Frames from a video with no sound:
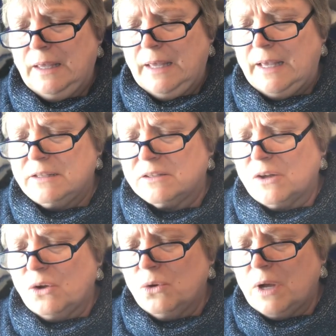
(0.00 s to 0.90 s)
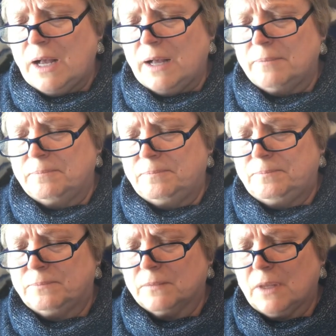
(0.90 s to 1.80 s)
And so
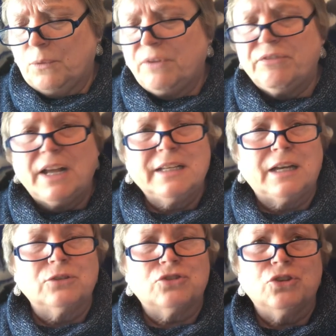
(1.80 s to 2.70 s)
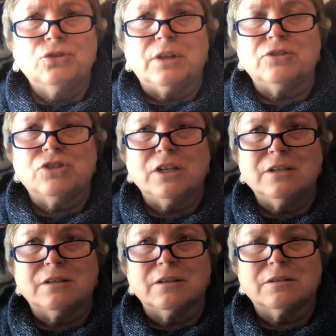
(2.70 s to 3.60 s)
we find out too that
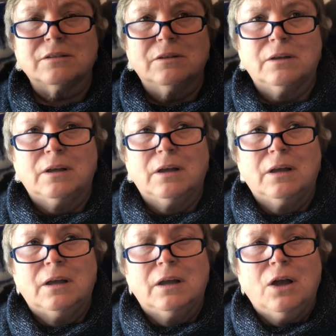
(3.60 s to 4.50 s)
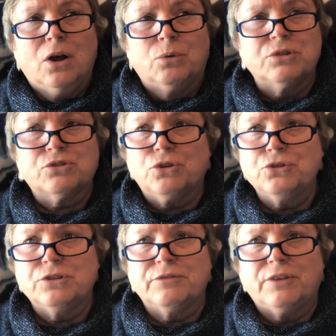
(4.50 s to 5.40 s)
Jesus was
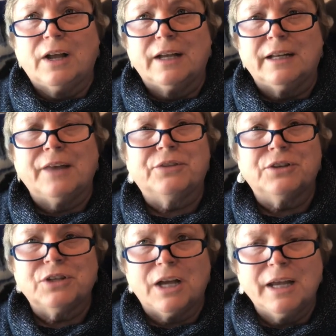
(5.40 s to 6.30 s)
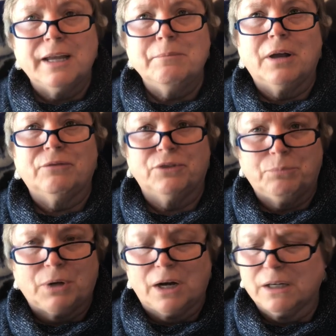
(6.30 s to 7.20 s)
crucified at the time of the
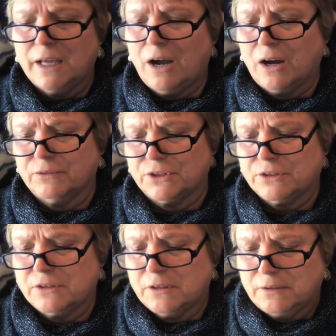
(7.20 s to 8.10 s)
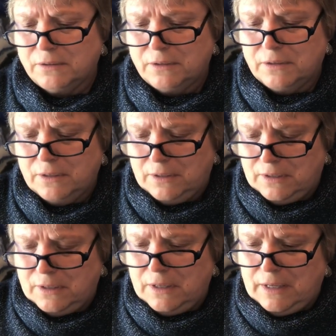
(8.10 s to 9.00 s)
barley harvest.
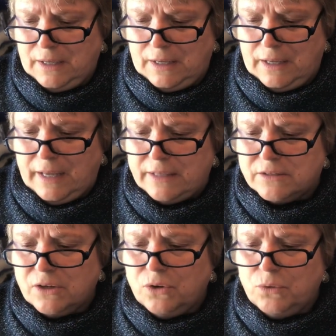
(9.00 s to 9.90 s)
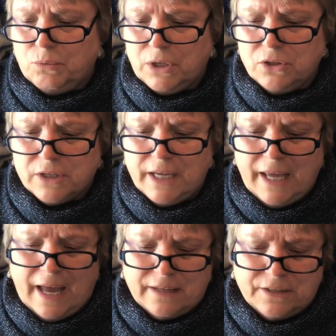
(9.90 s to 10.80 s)
And so we're looking
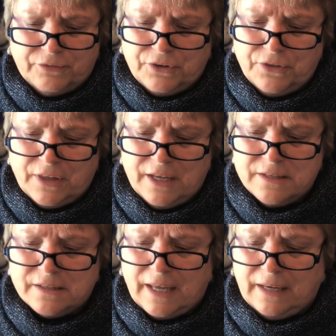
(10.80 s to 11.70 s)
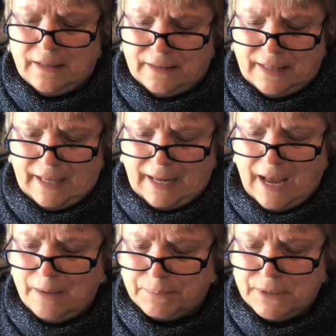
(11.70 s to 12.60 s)
at different things that
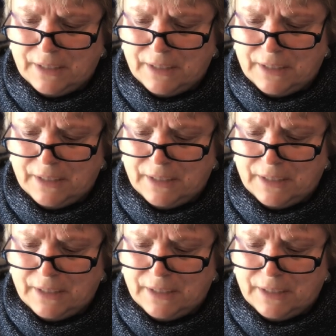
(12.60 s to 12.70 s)
happened.